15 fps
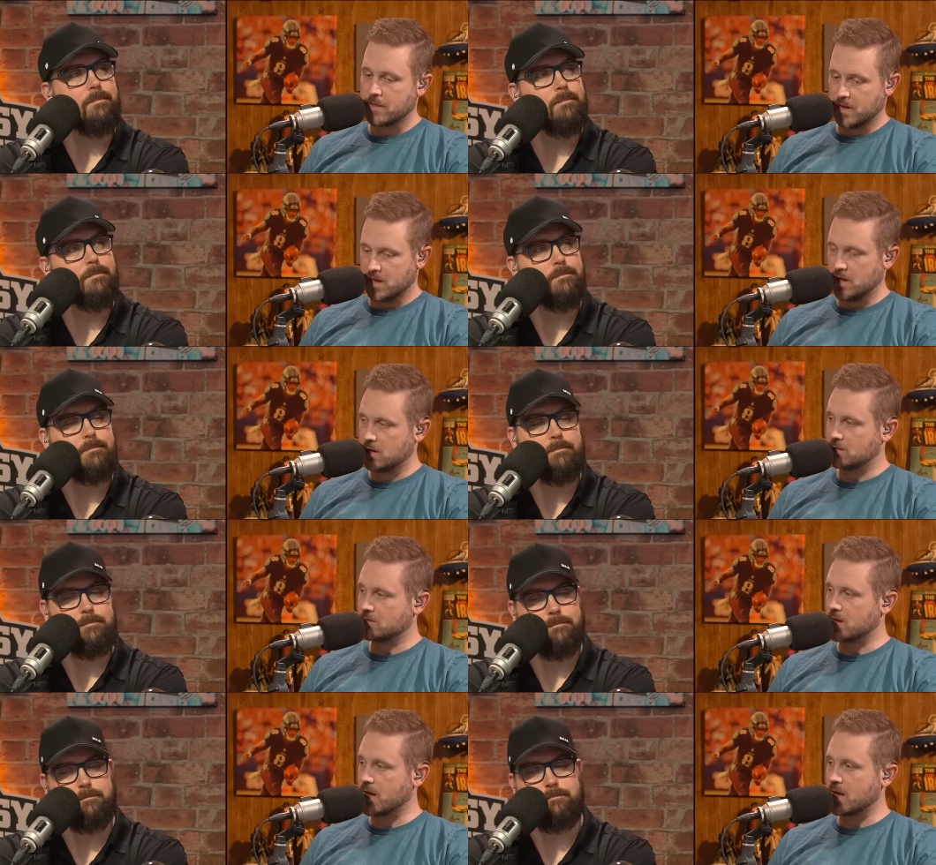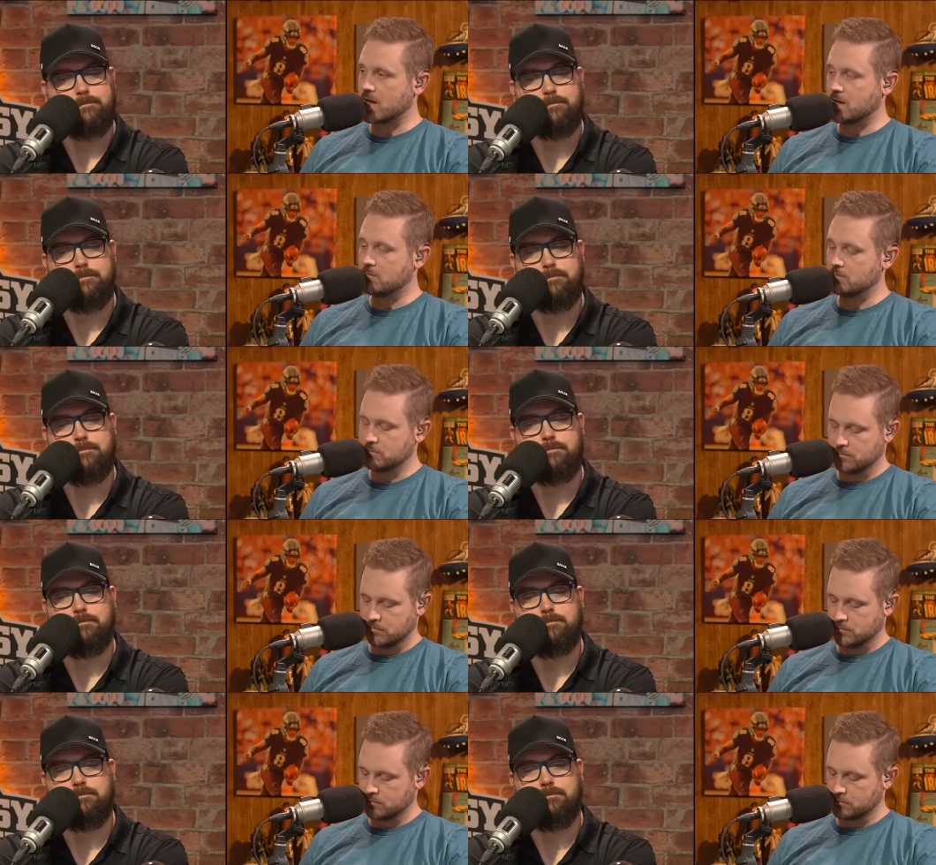Speaker 1: He is a
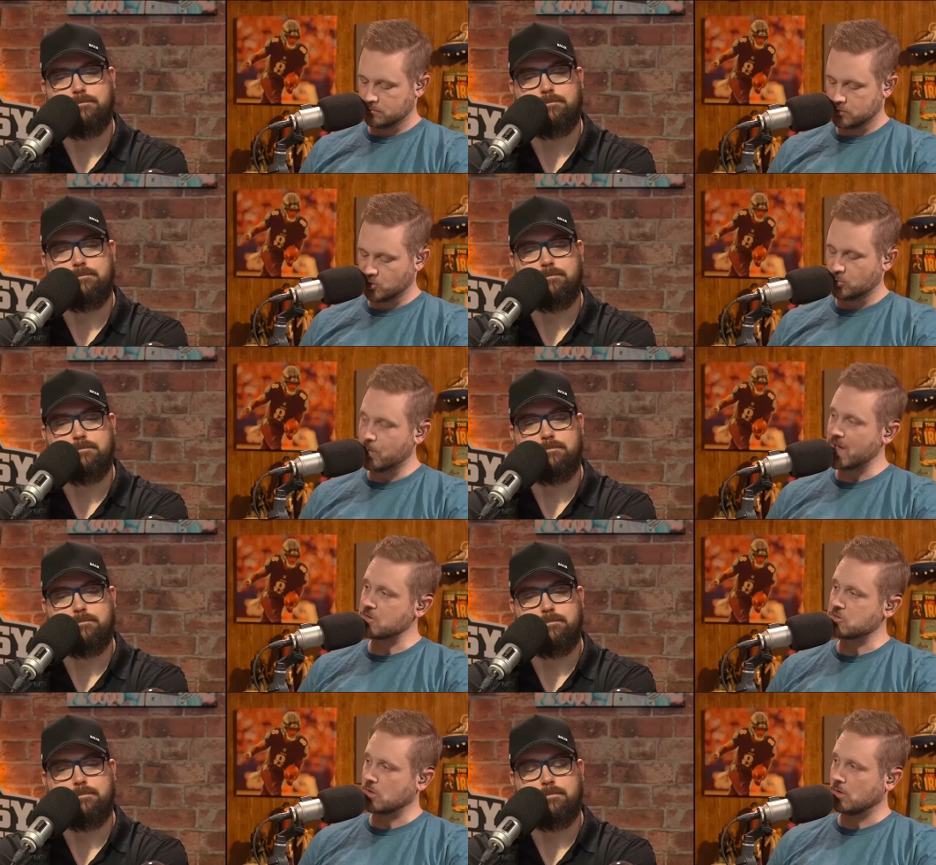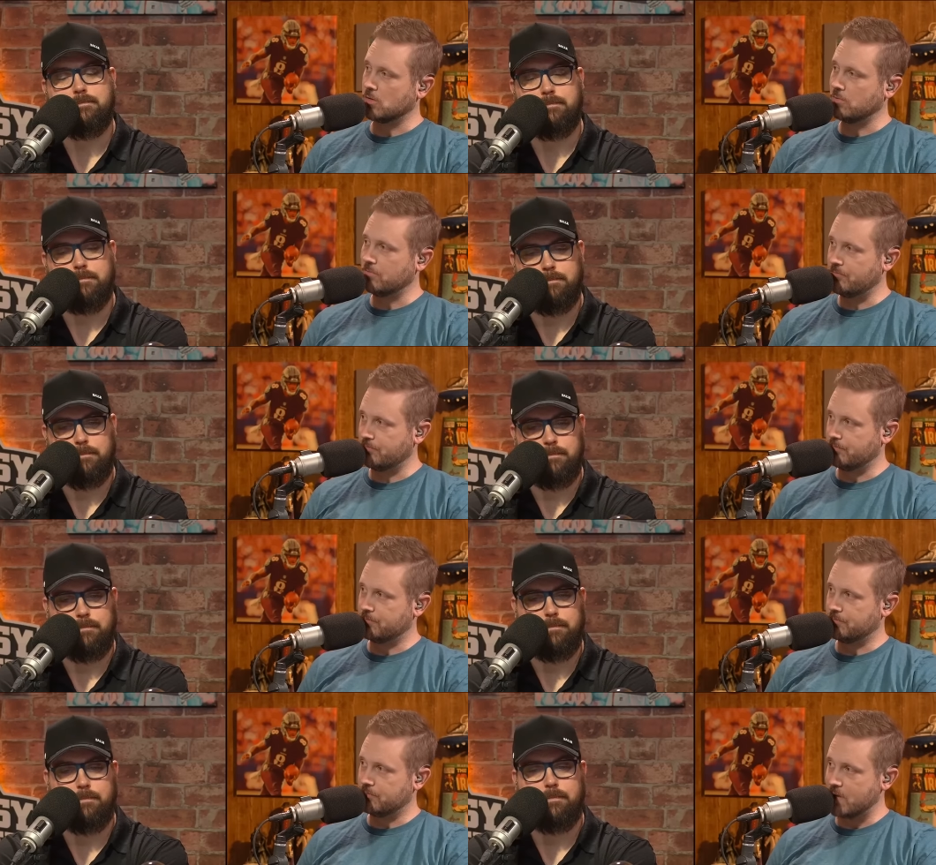special
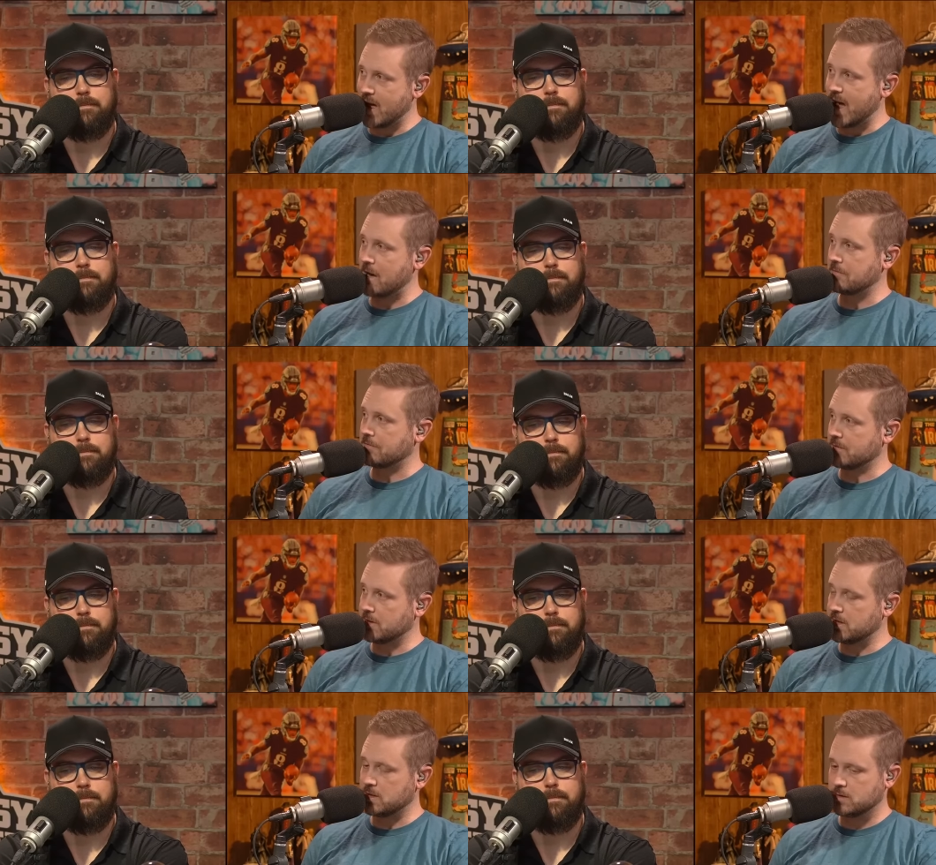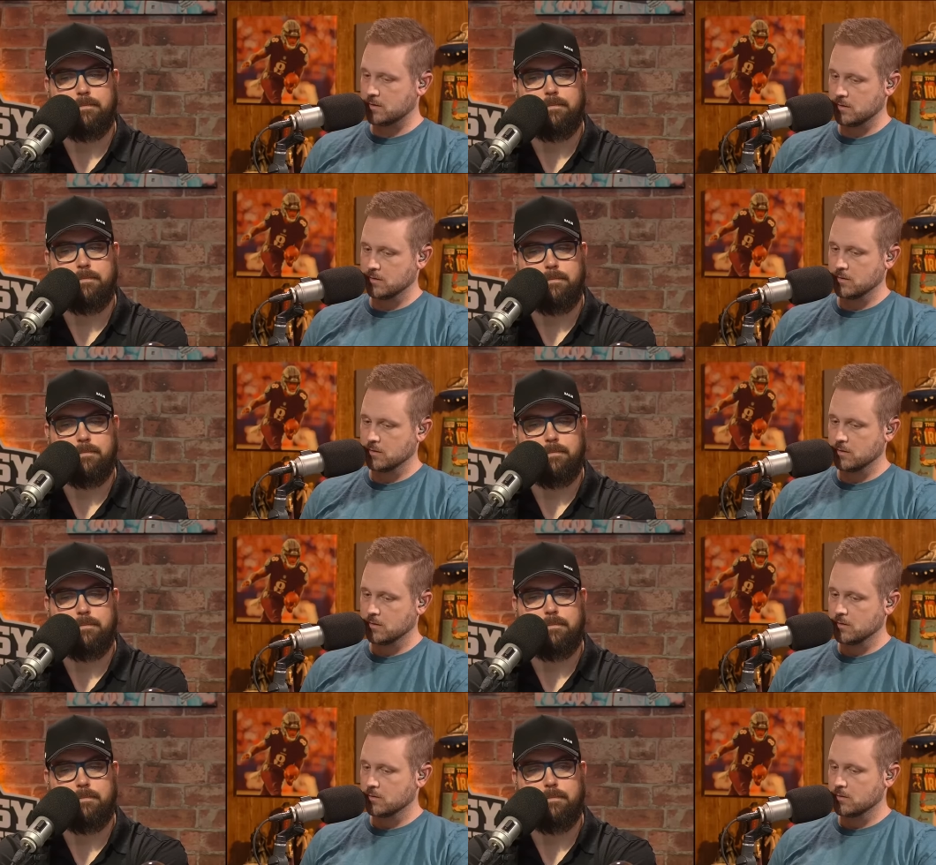athlete.
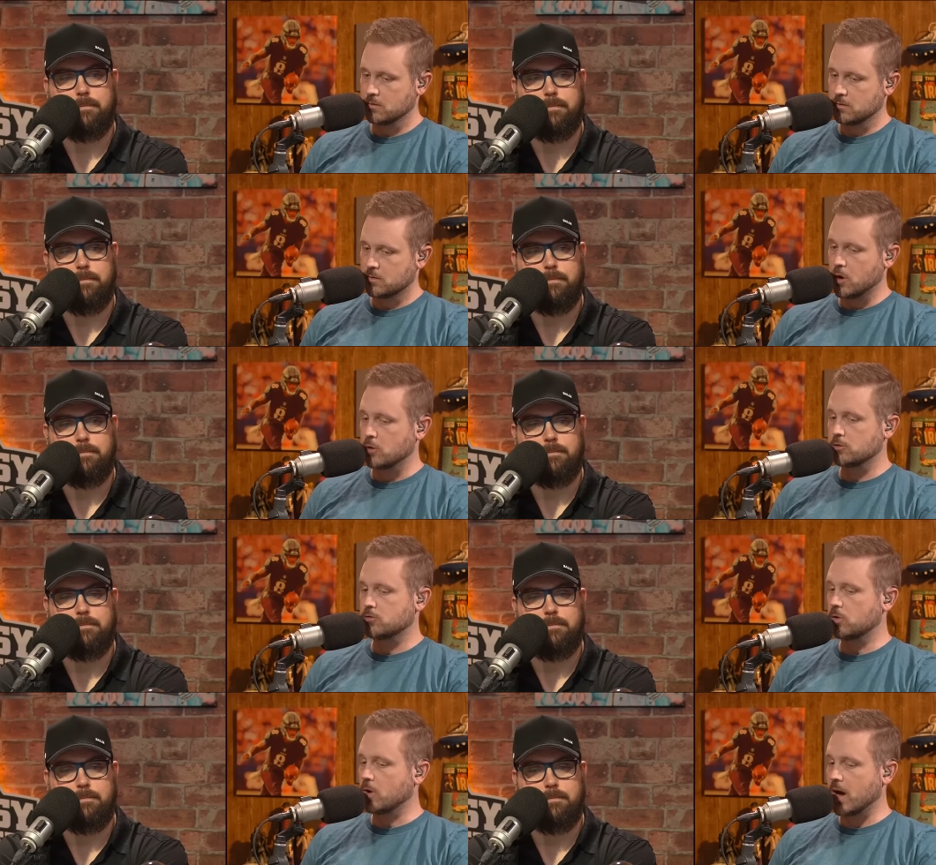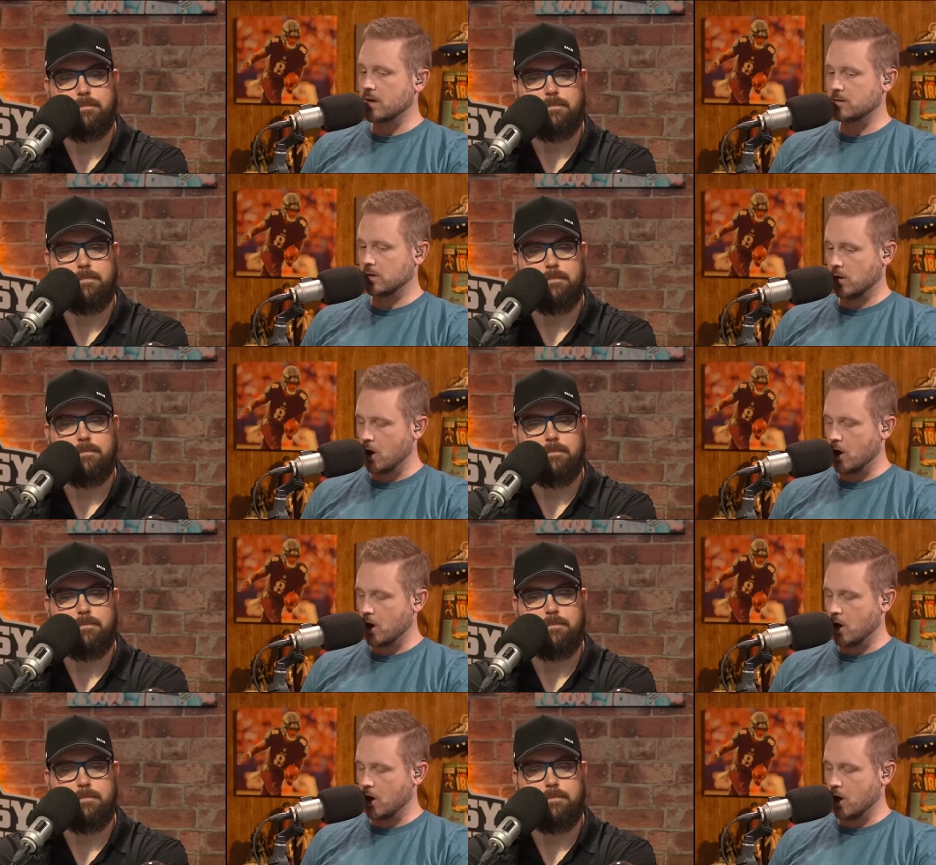Those two guys